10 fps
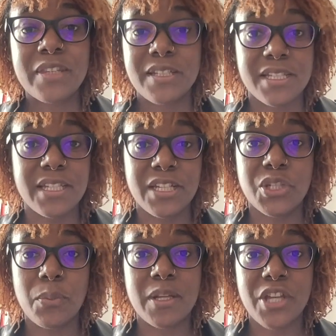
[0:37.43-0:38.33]
Doesn't need
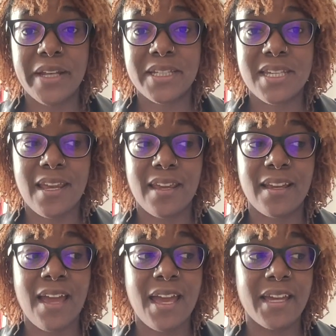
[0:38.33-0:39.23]
too much
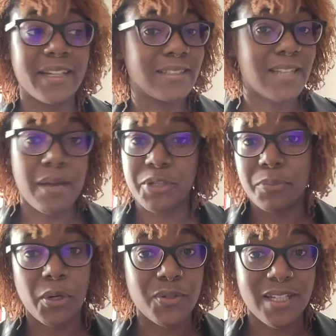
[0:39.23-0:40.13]
editing, and I'm going
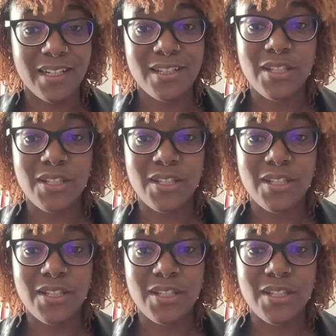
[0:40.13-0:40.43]
to post it.